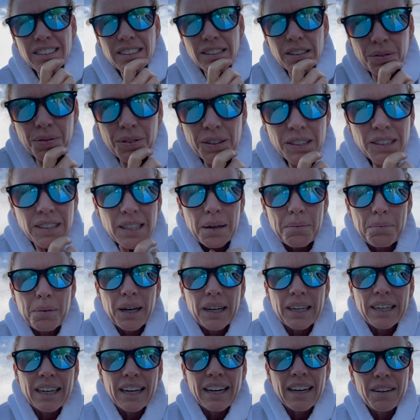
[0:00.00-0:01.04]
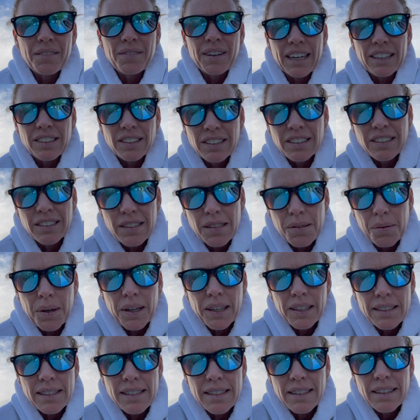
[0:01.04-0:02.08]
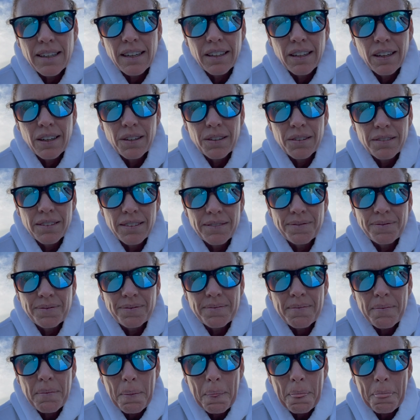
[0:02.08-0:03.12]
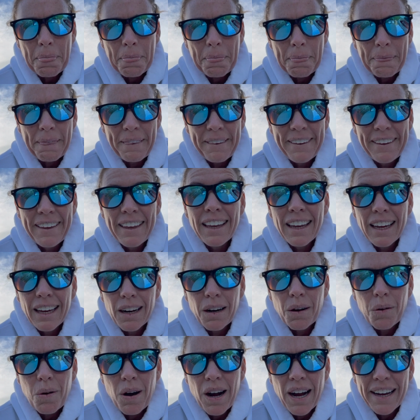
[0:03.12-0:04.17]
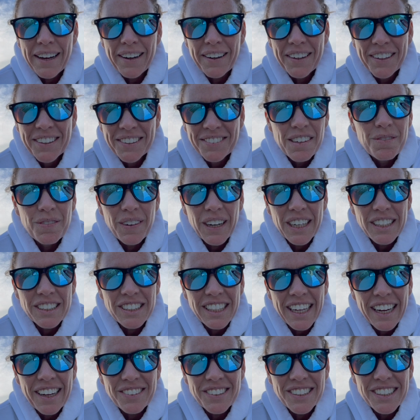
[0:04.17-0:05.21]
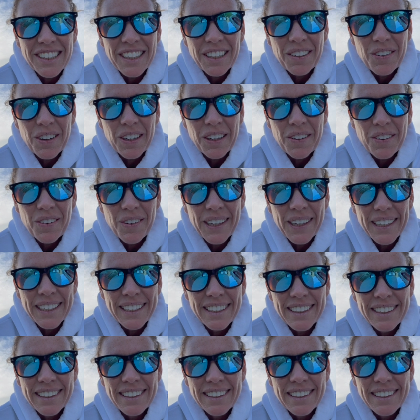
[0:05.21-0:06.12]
is the first time Mark and I have actually just worked alone in a while. Marriage Counseling 101.